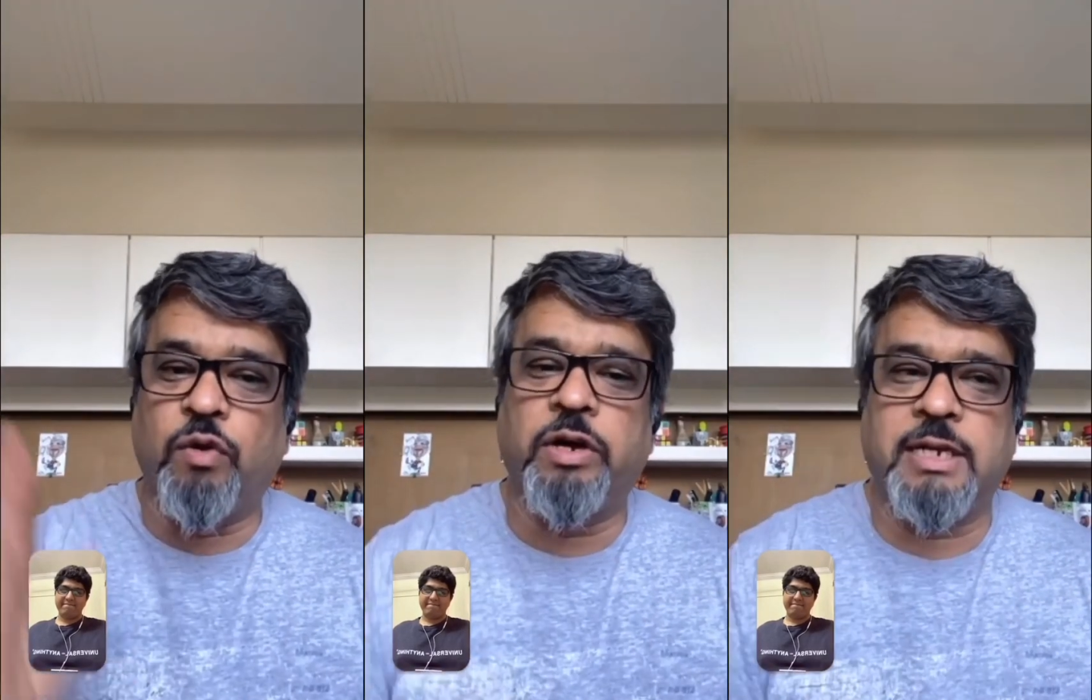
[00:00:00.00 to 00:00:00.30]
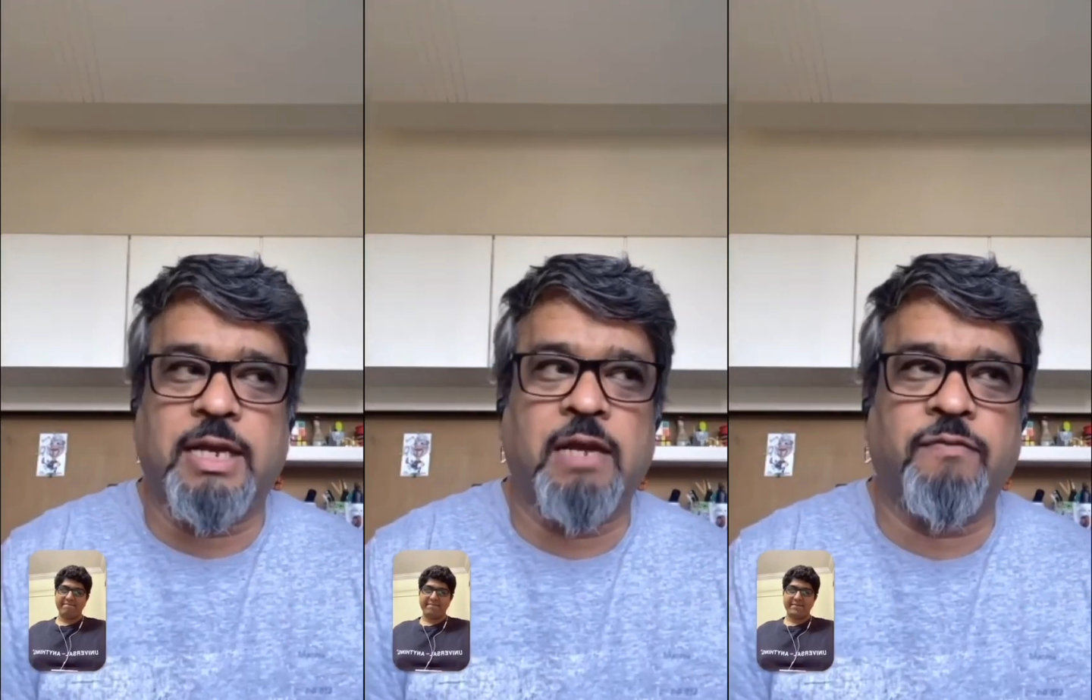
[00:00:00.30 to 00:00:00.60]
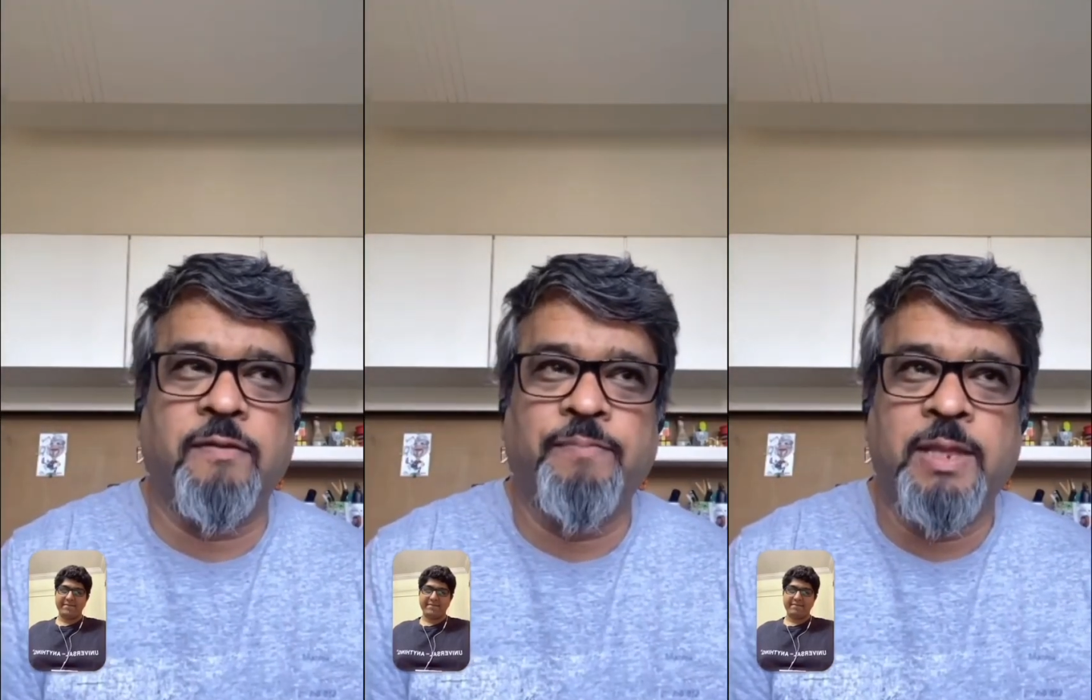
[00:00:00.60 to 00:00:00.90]
put
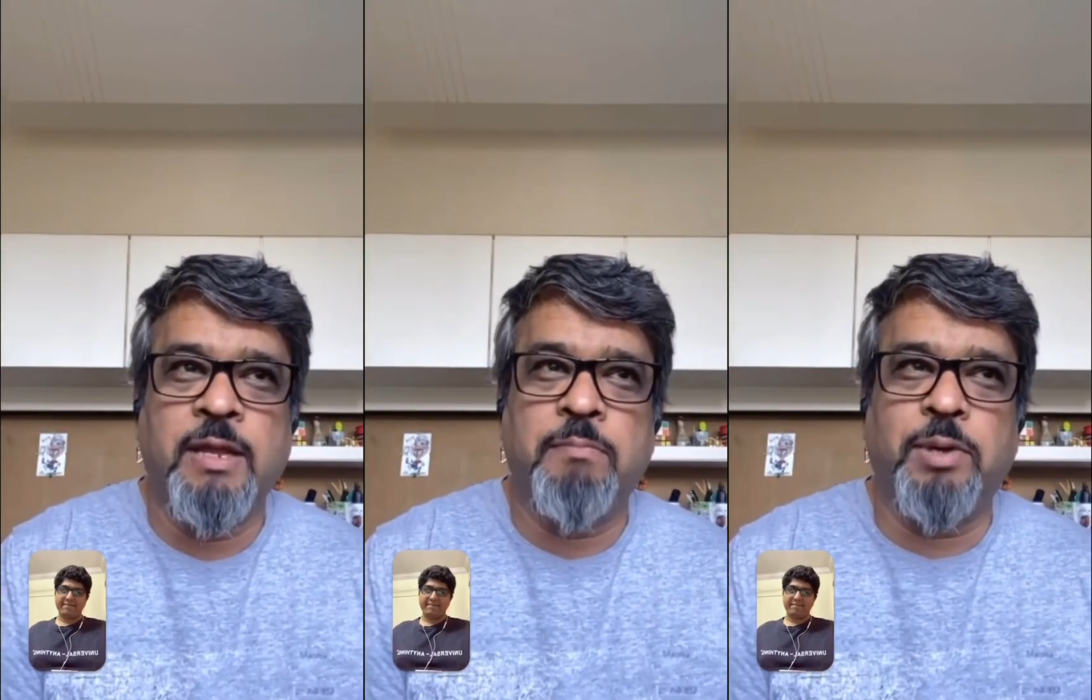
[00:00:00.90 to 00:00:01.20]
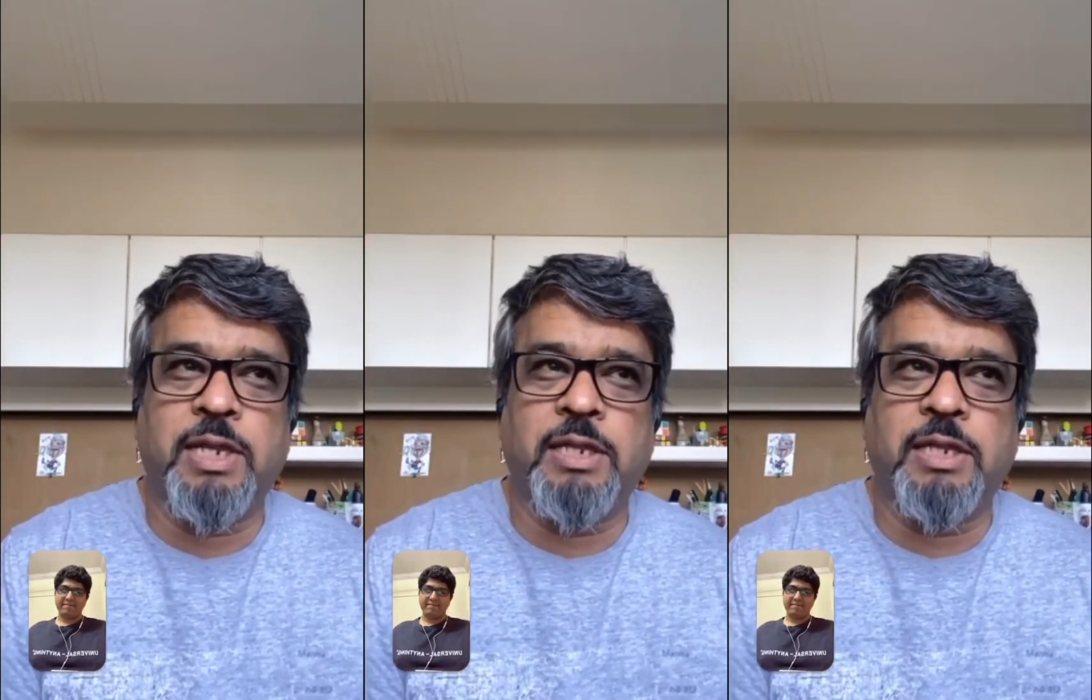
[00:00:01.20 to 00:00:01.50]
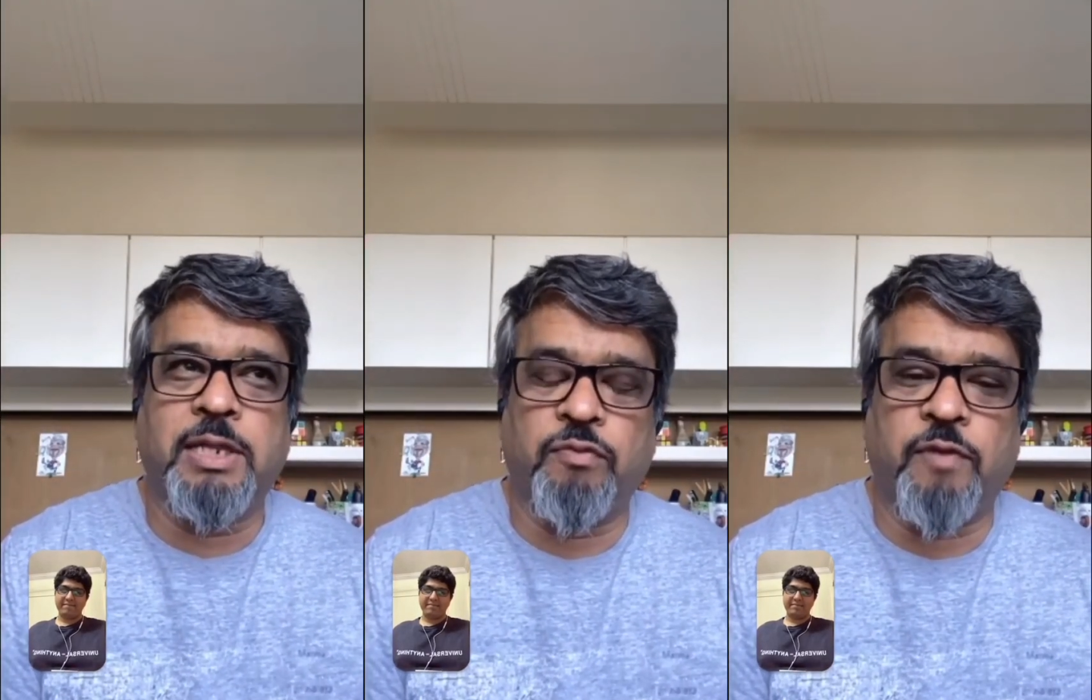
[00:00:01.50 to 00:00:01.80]
in the profile or
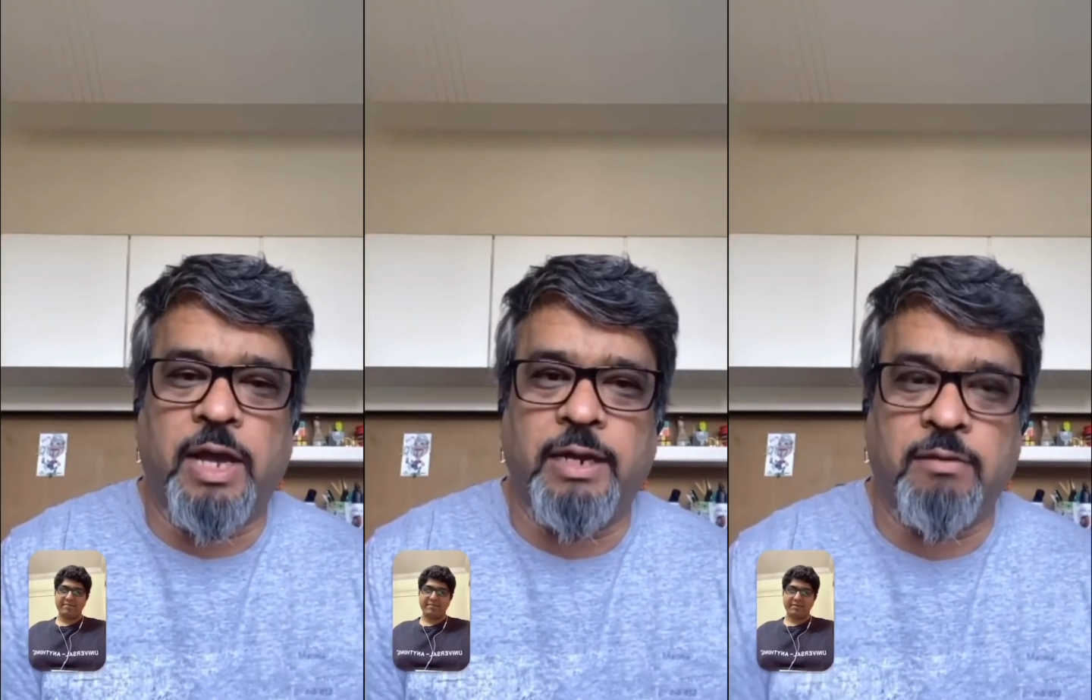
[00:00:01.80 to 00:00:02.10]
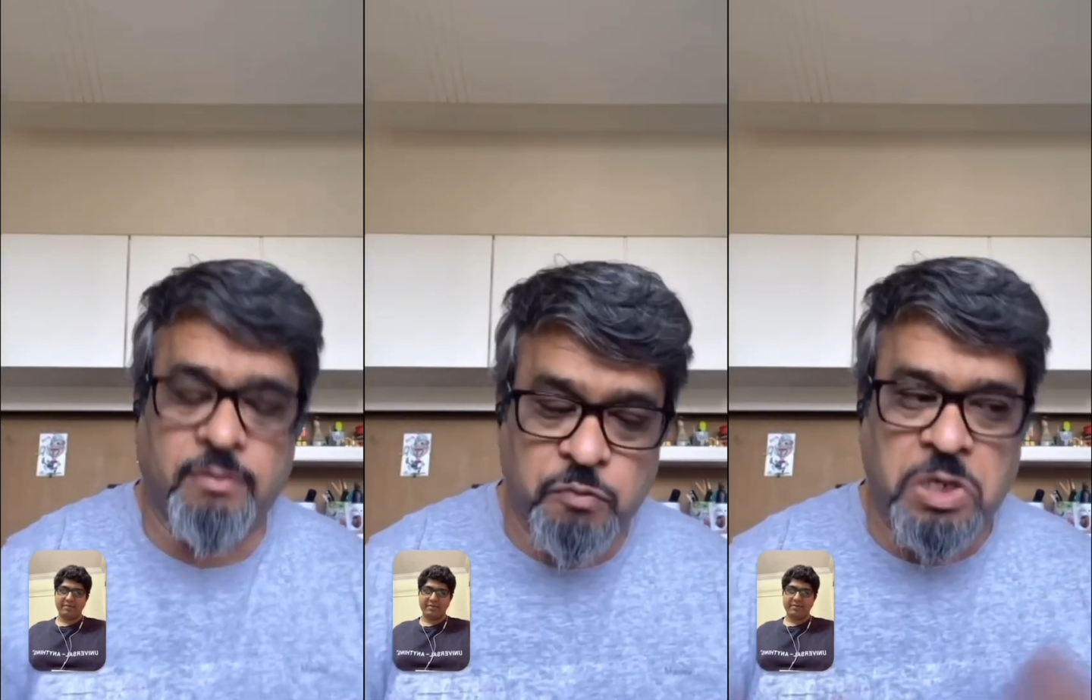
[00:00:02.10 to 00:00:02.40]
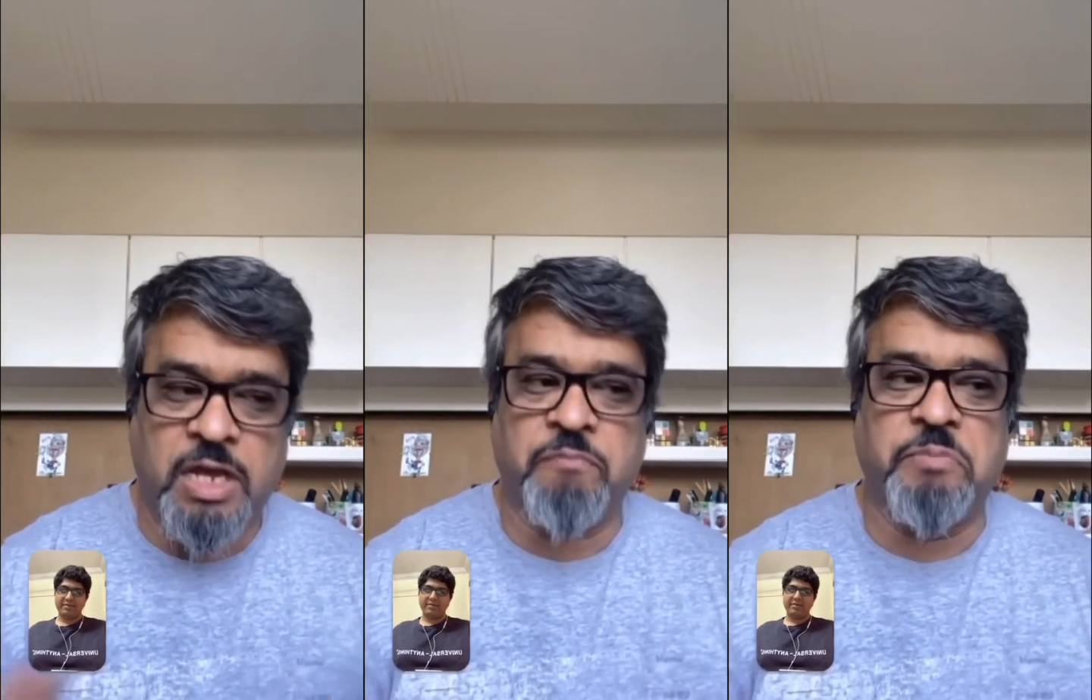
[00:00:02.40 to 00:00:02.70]
what I've been
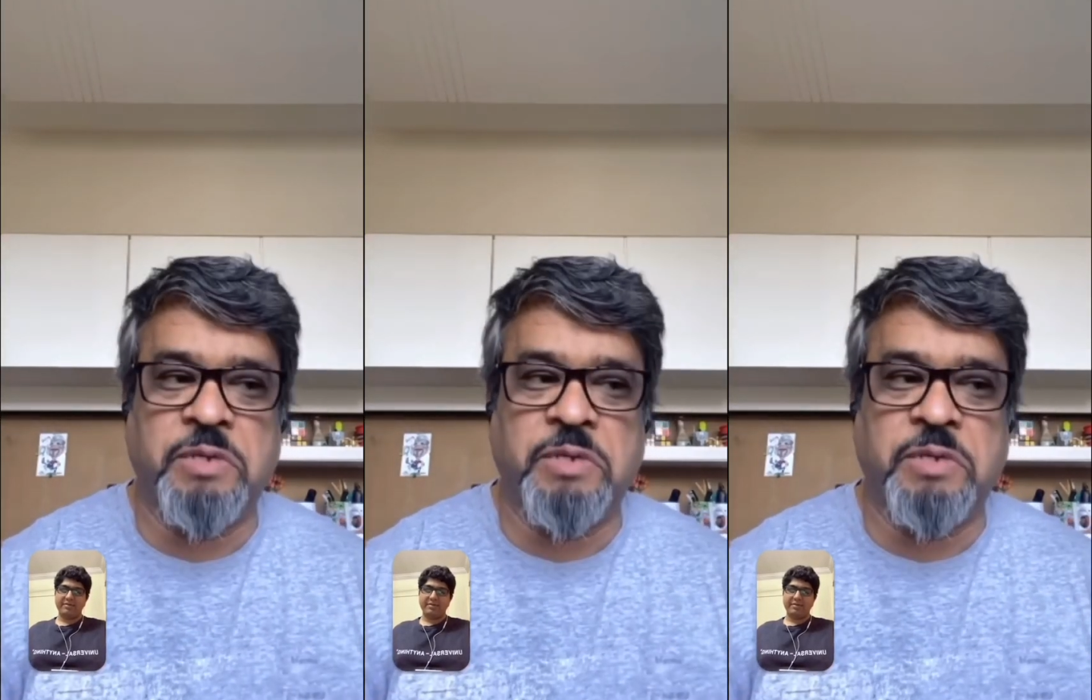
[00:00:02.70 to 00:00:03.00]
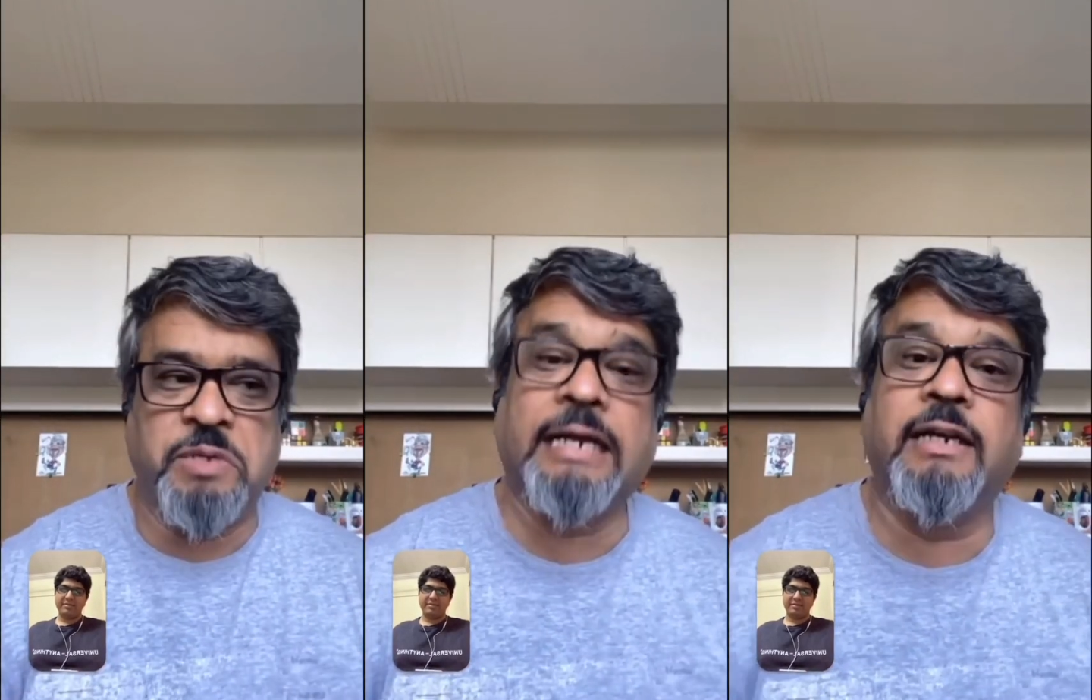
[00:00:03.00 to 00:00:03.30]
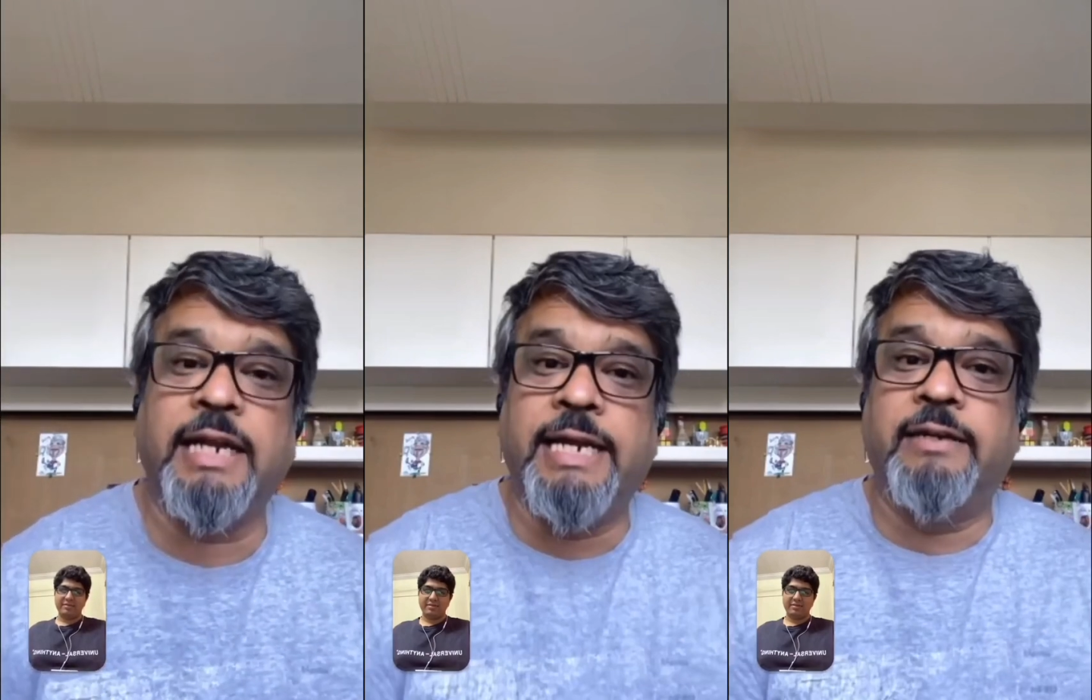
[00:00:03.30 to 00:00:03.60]
currently interested
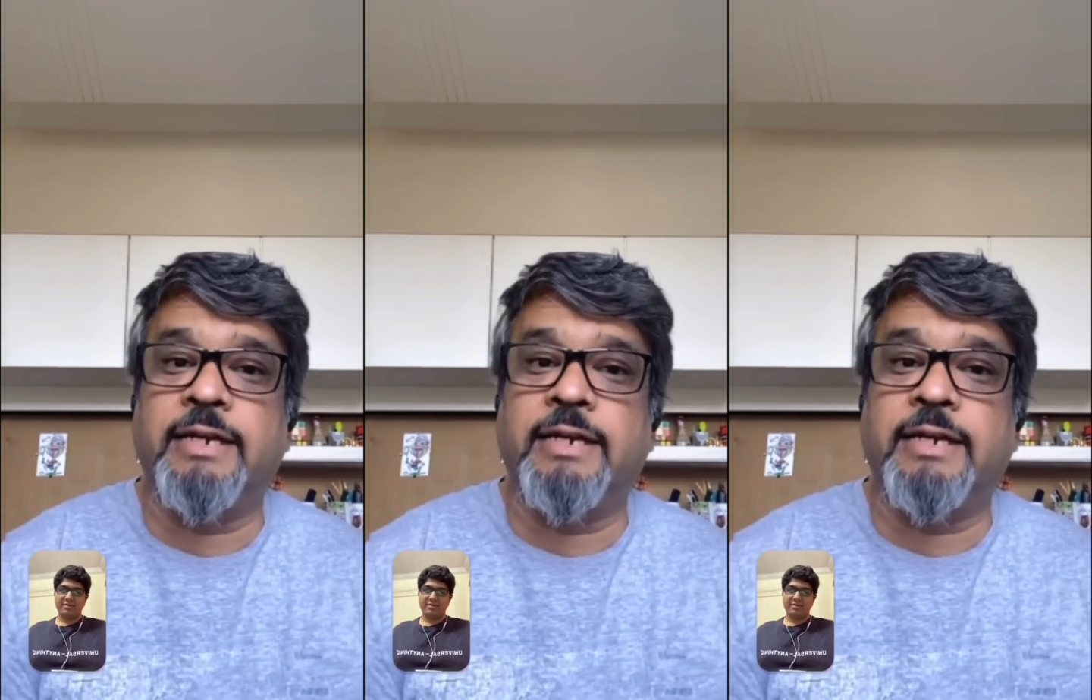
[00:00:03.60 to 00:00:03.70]
in,